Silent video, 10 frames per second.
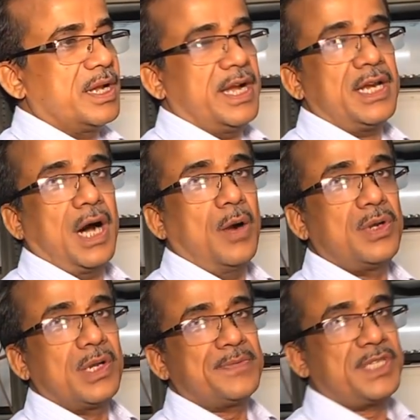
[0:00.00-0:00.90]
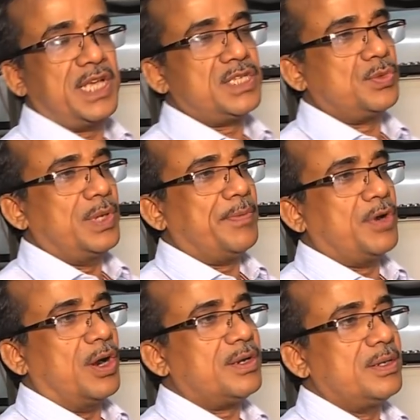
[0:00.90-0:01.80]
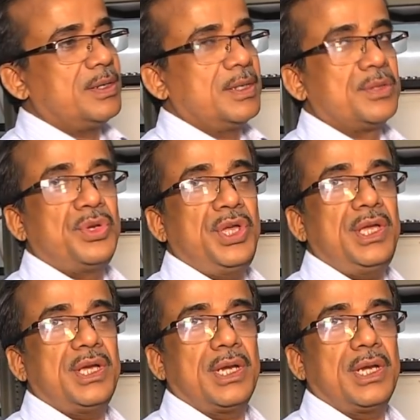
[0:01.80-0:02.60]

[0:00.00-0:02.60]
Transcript: and out of 6 we have got 3